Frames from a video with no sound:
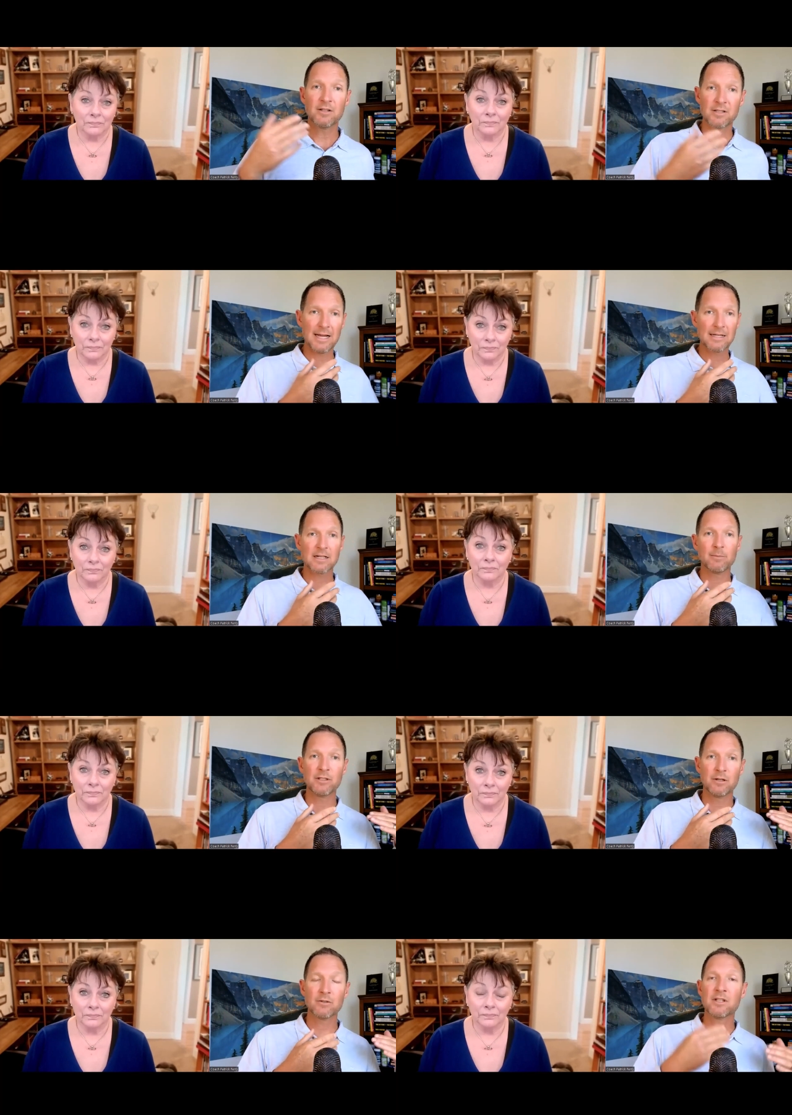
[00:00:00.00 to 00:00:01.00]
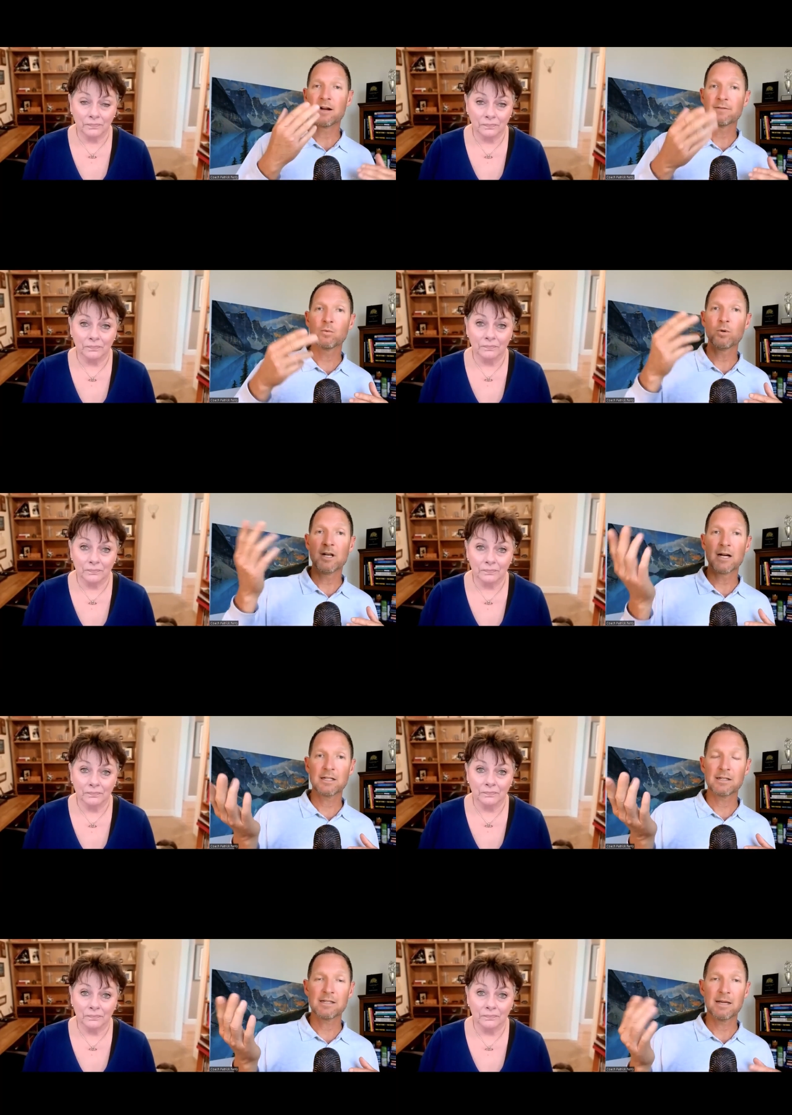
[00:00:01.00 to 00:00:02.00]
Speaker 1: this last couple of years. The offer would
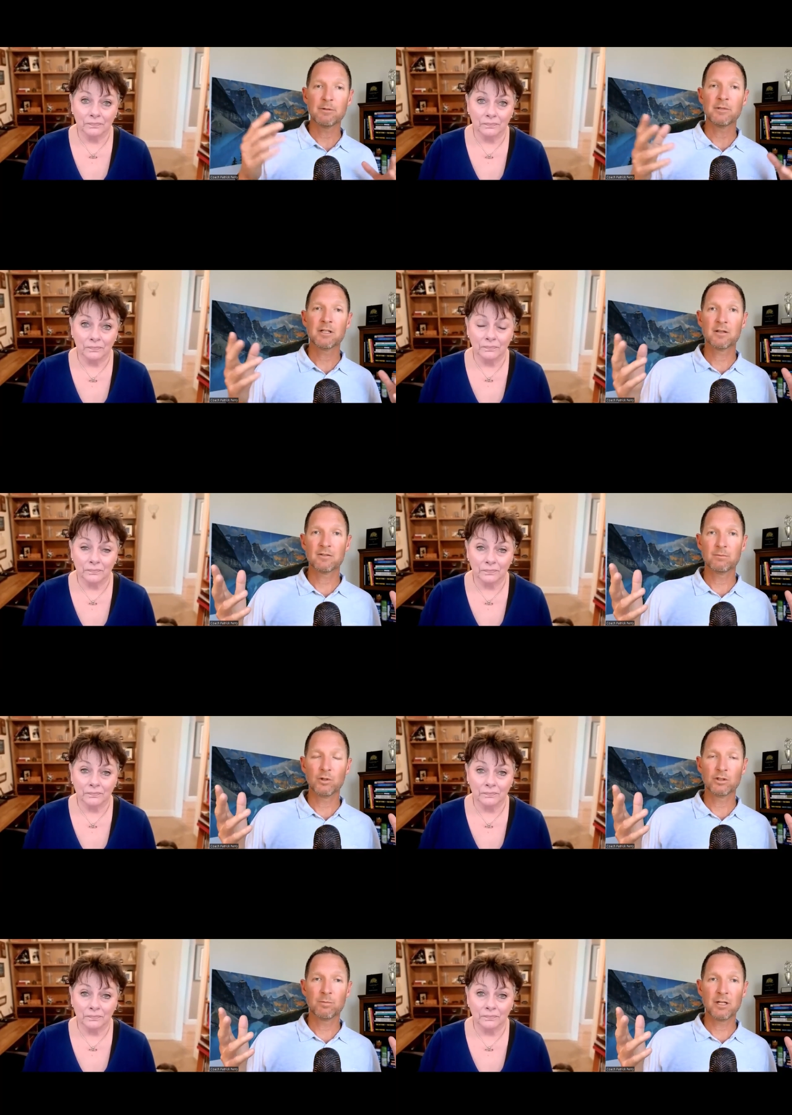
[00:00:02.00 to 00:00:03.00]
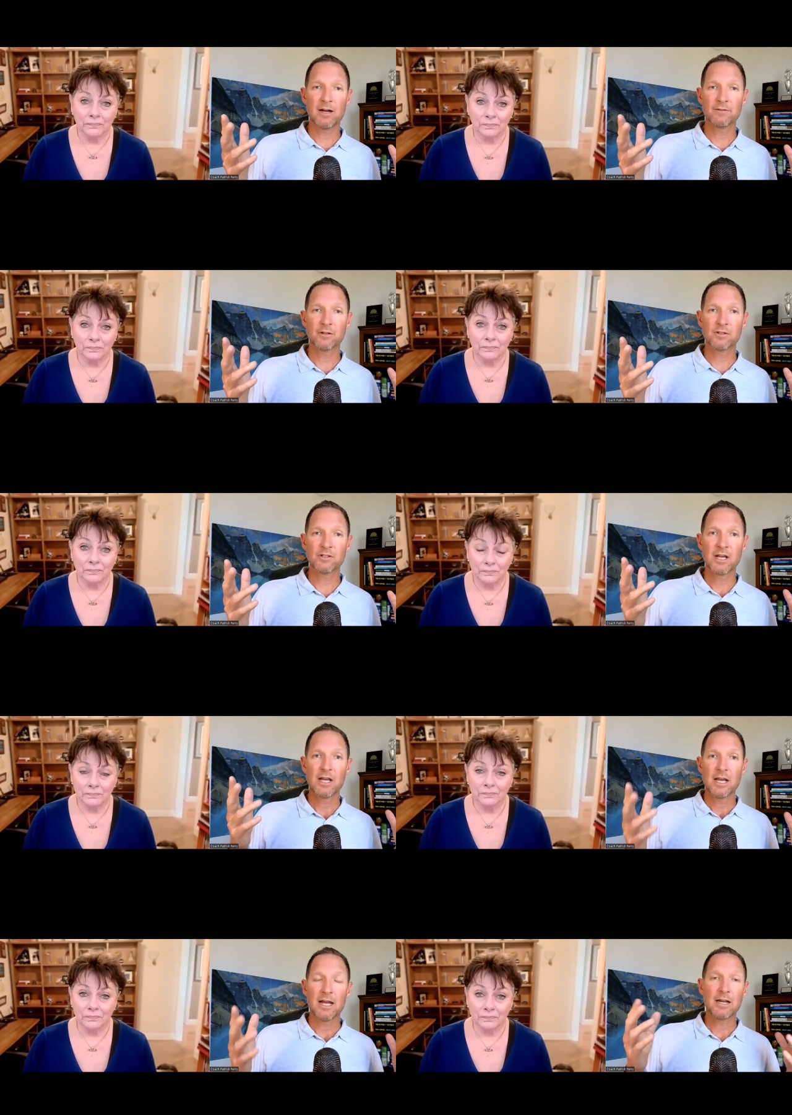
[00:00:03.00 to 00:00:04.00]
not get accepted because of multiple offers.
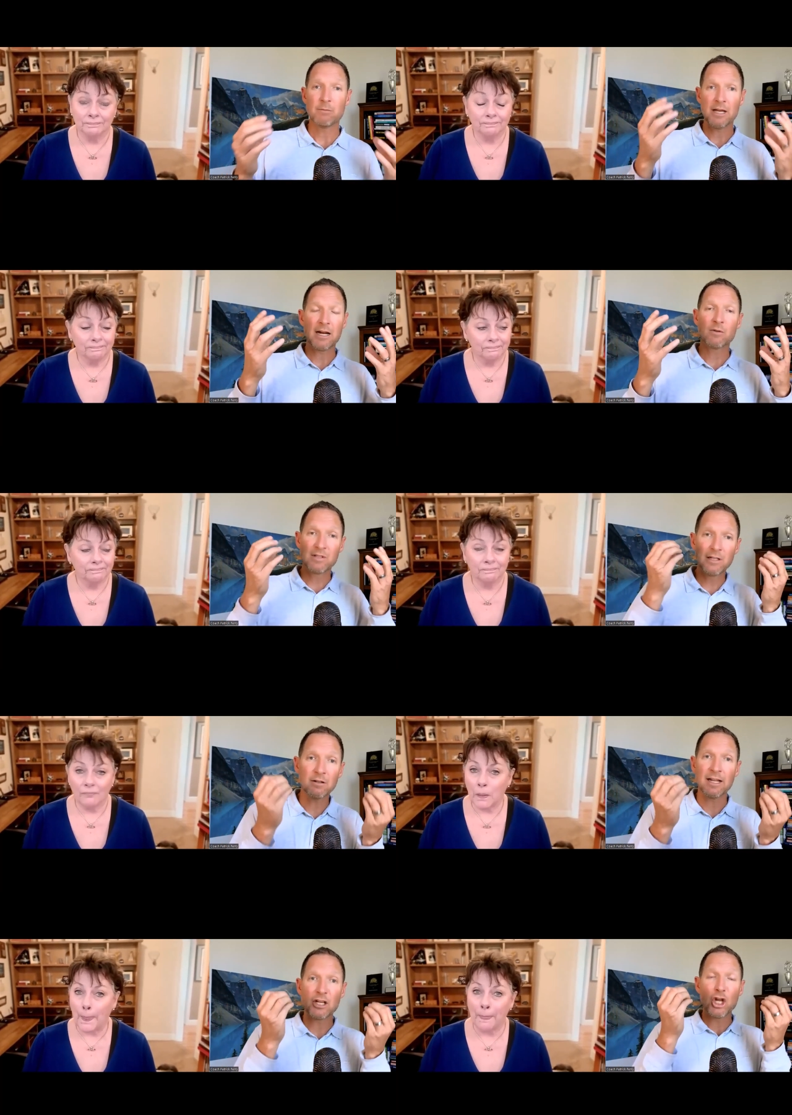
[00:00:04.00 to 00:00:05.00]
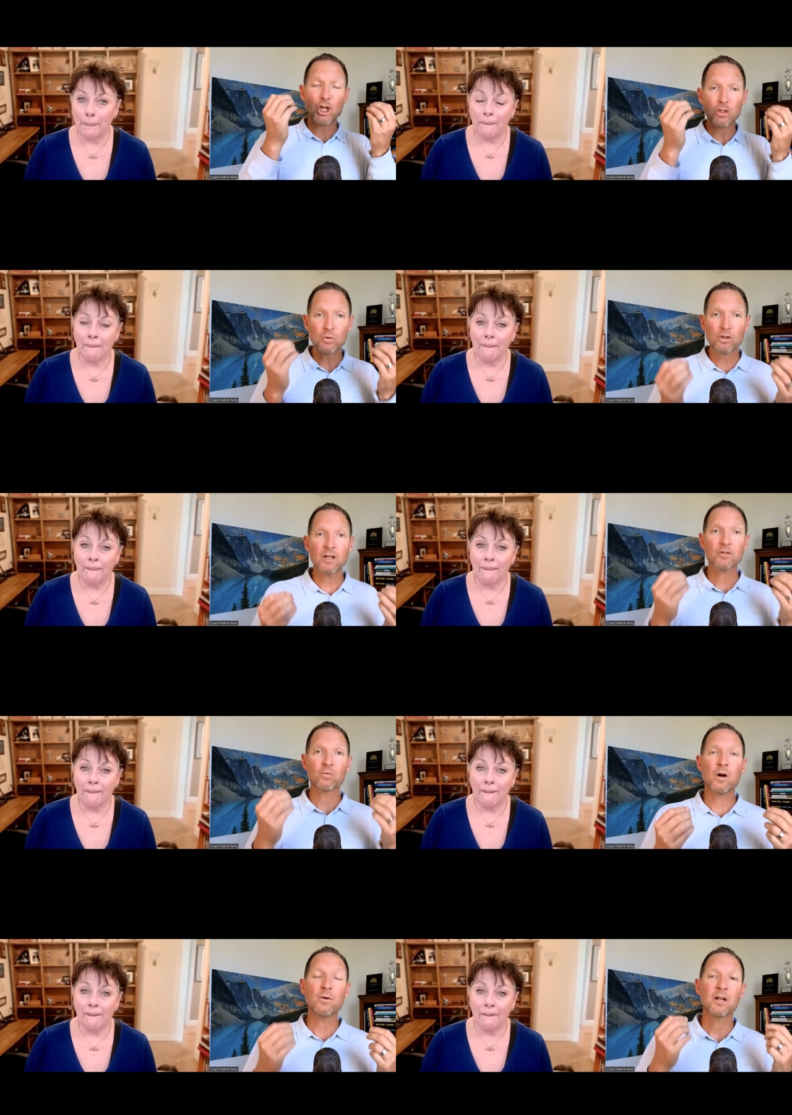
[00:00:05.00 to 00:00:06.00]
And I and I was literally like, you
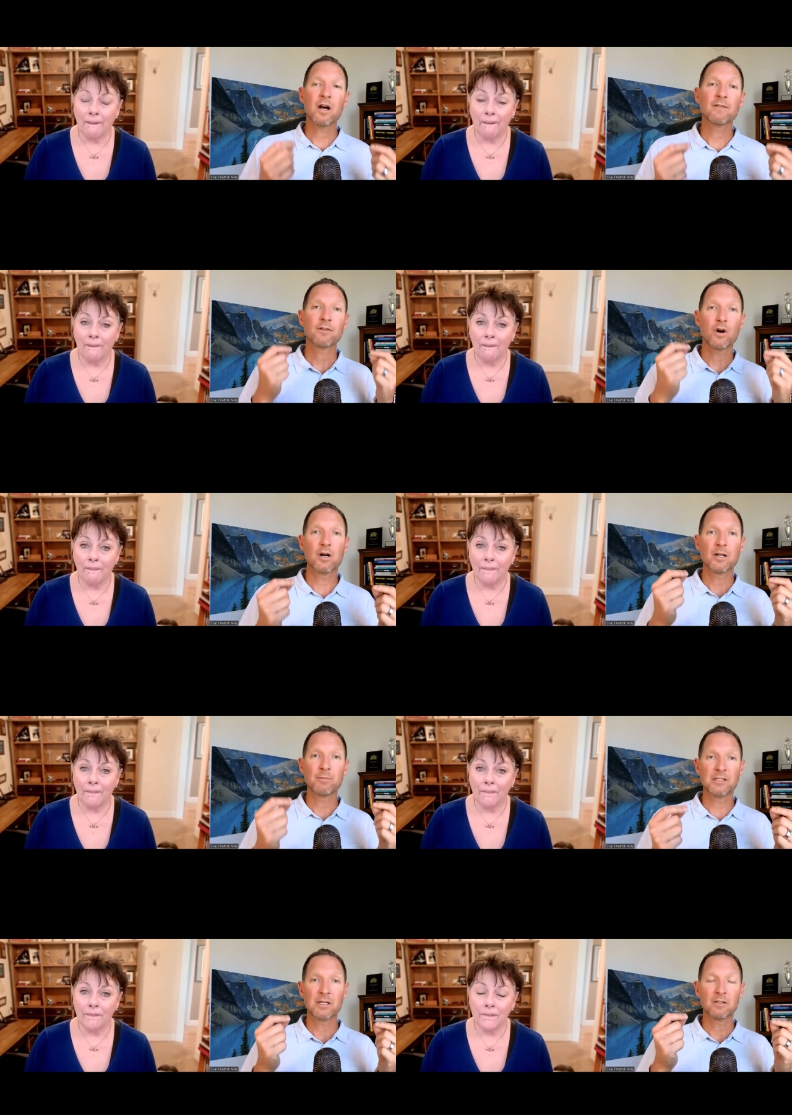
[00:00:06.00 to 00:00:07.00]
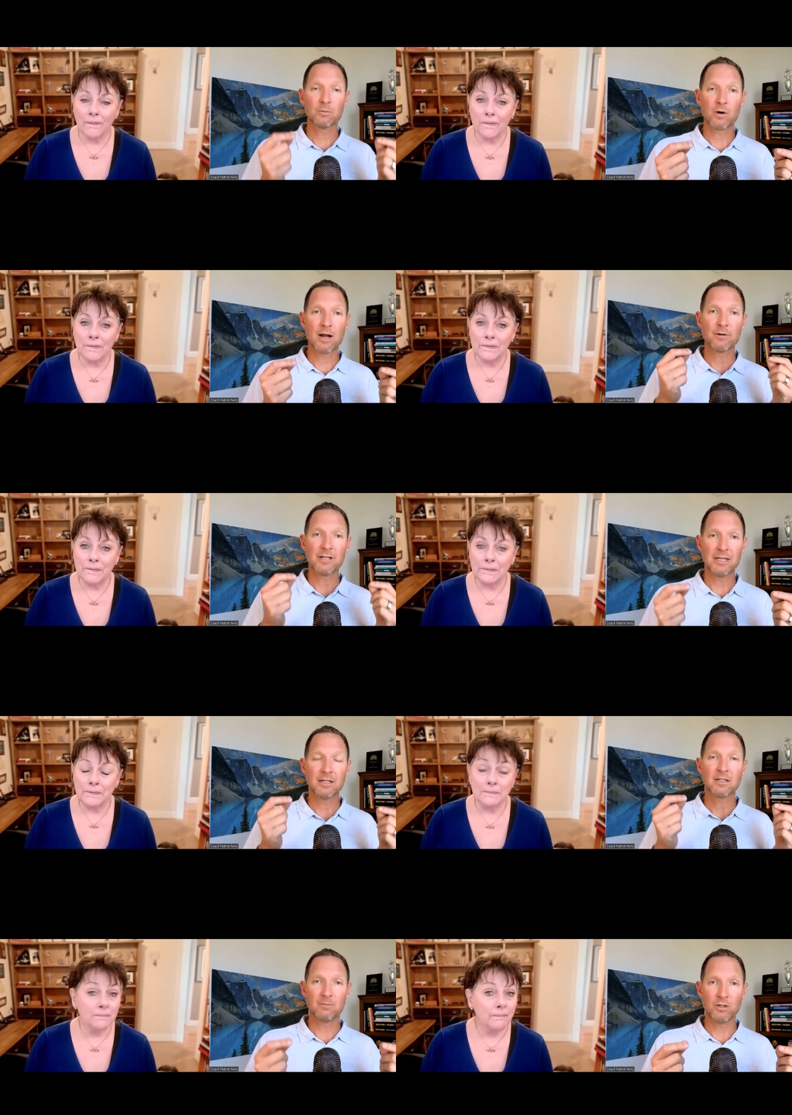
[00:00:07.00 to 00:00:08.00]
just wrote an offer on a particular property
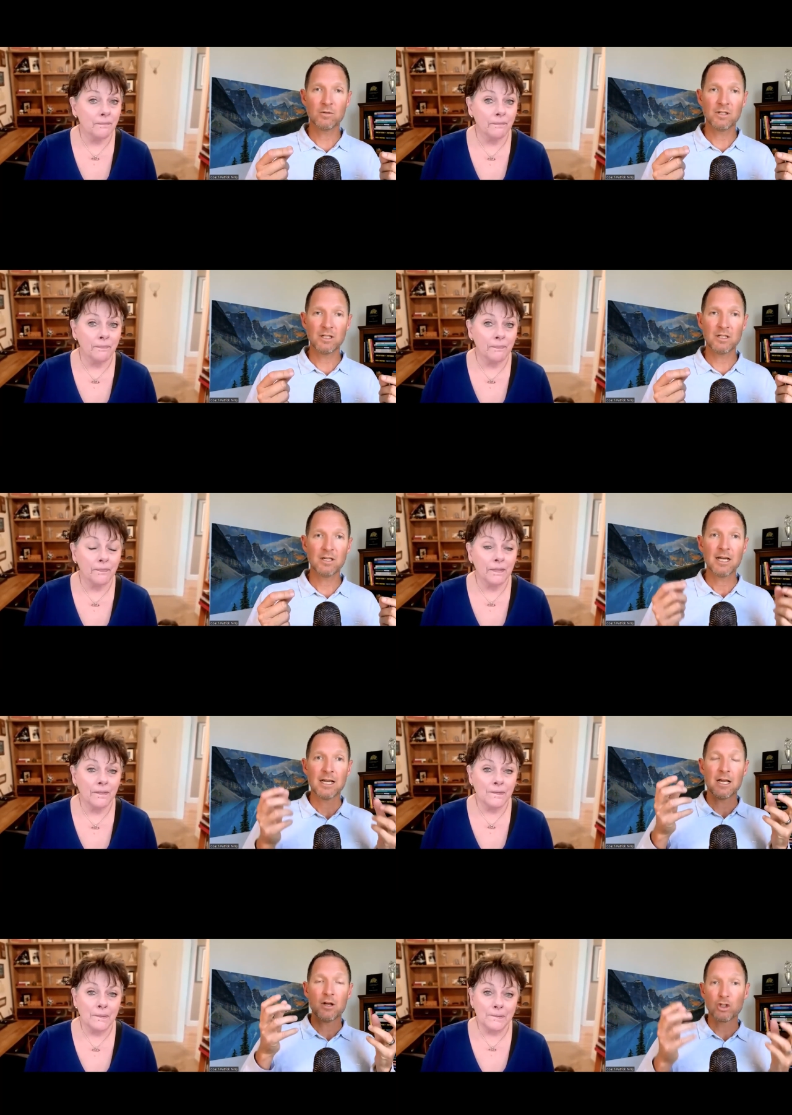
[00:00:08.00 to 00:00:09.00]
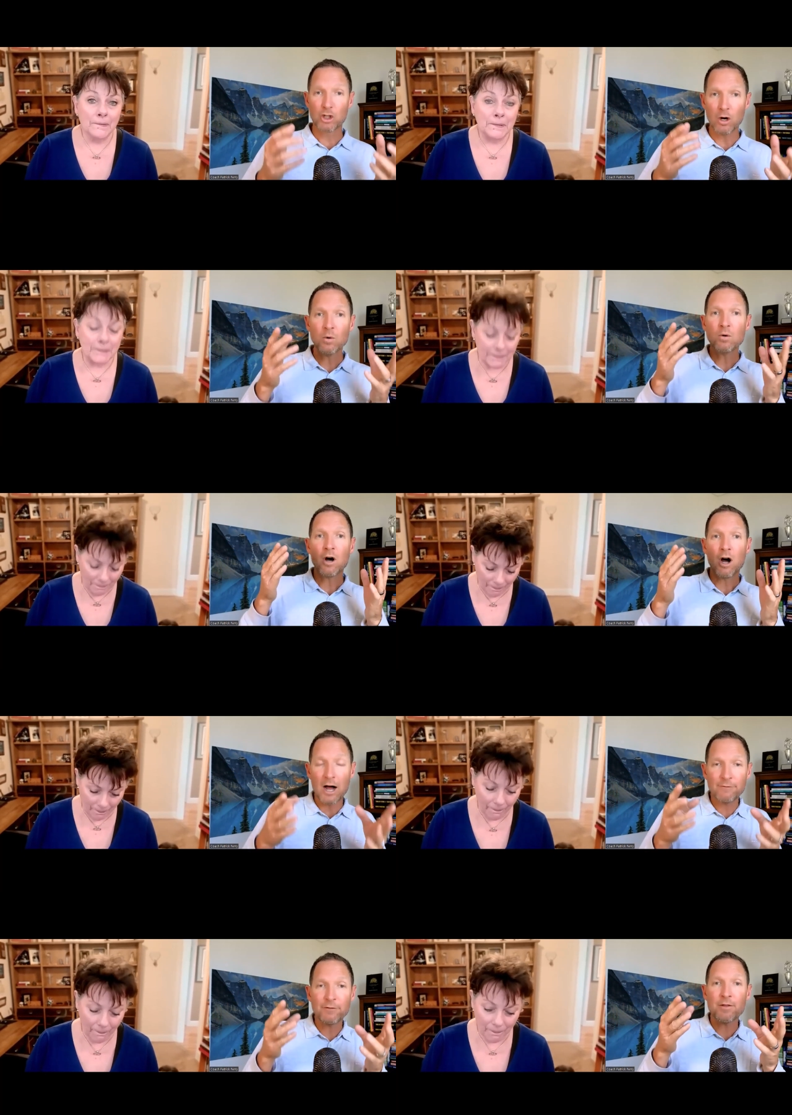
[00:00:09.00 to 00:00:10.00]
in a community. Go
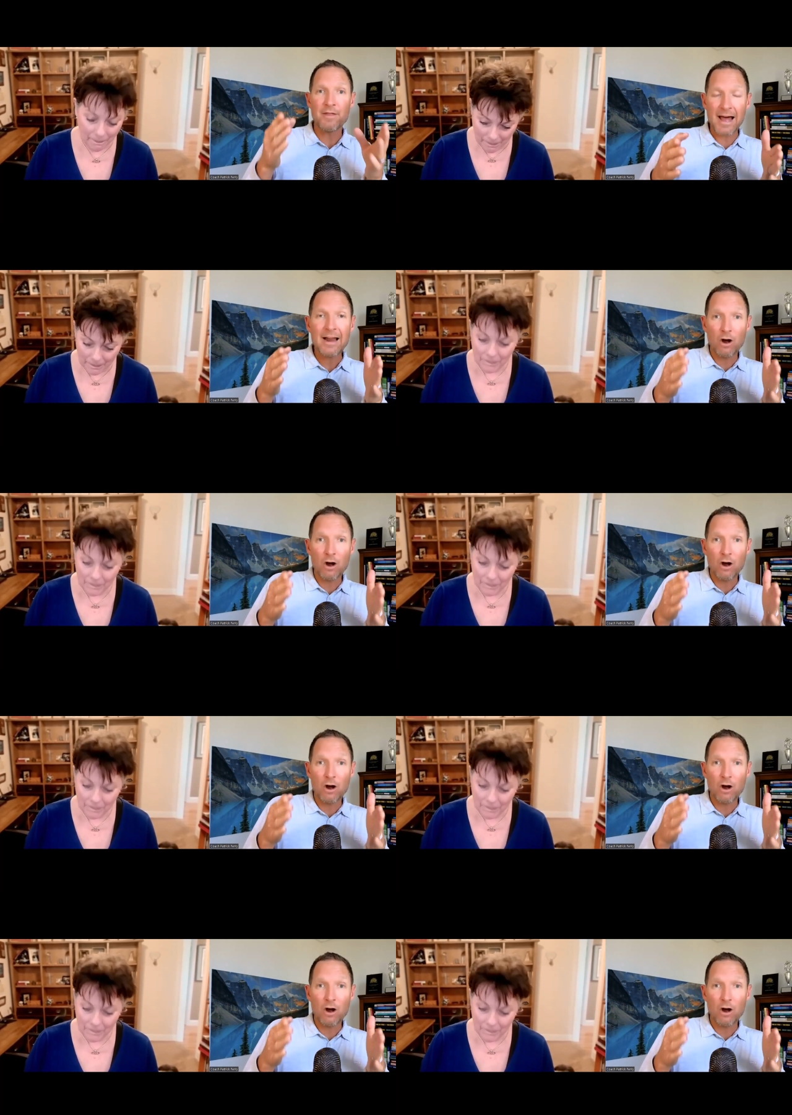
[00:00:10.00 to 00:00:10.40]
offer that